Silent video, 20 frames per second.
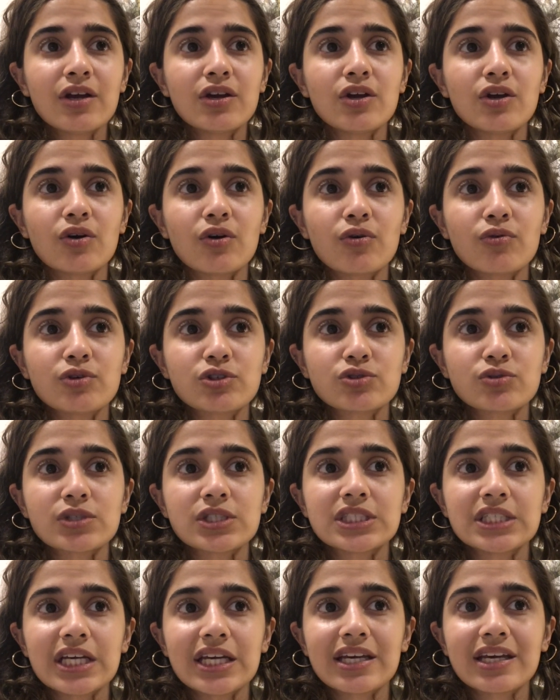you know, which
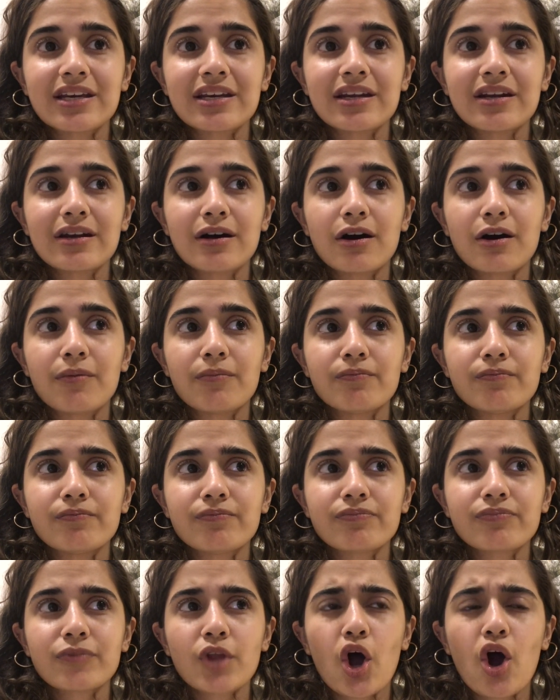was taken in
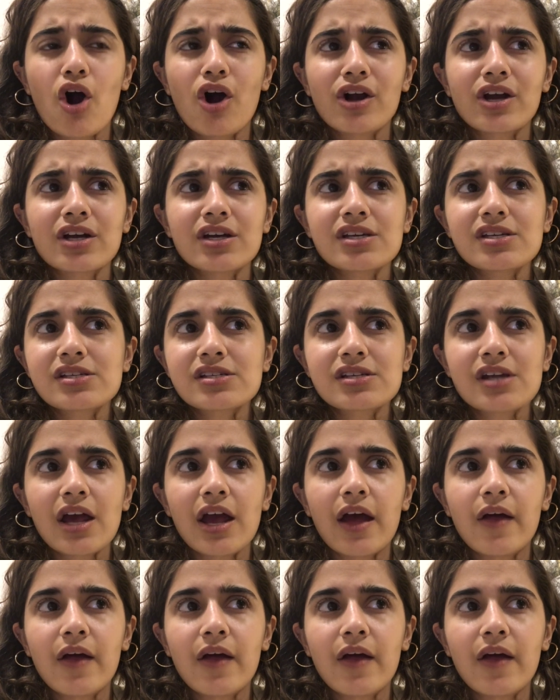August,